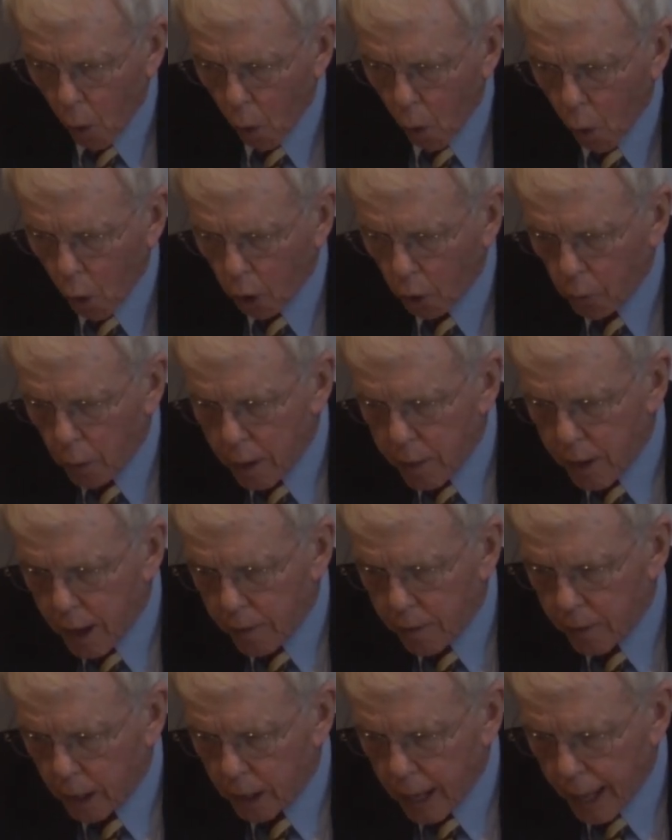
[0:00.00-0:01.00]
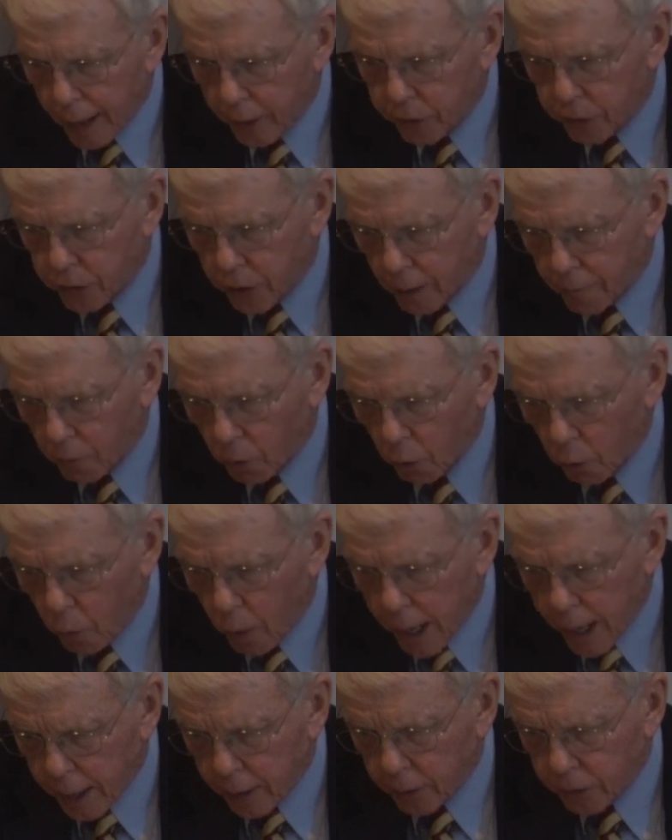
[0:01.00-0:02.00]
or within the next several
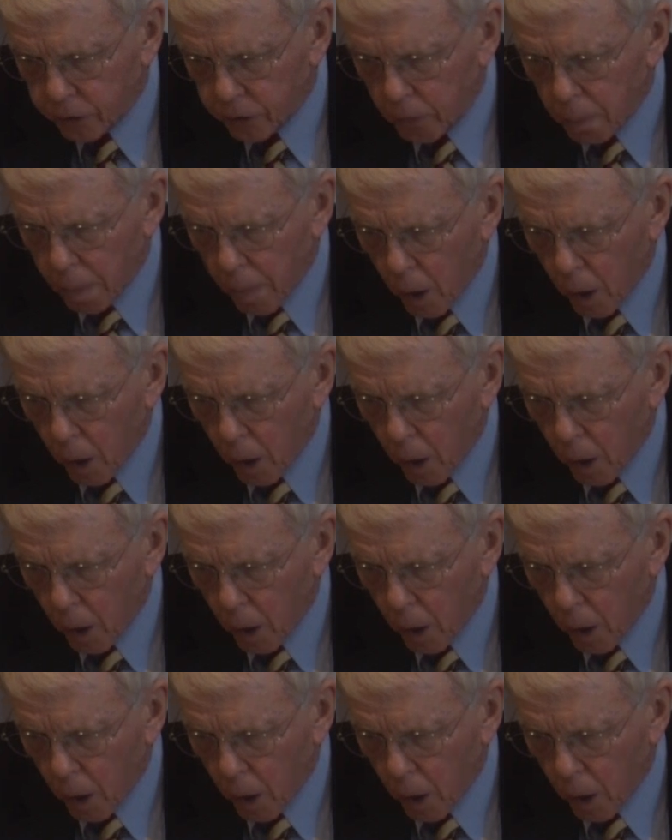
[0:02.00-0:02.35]
weeks,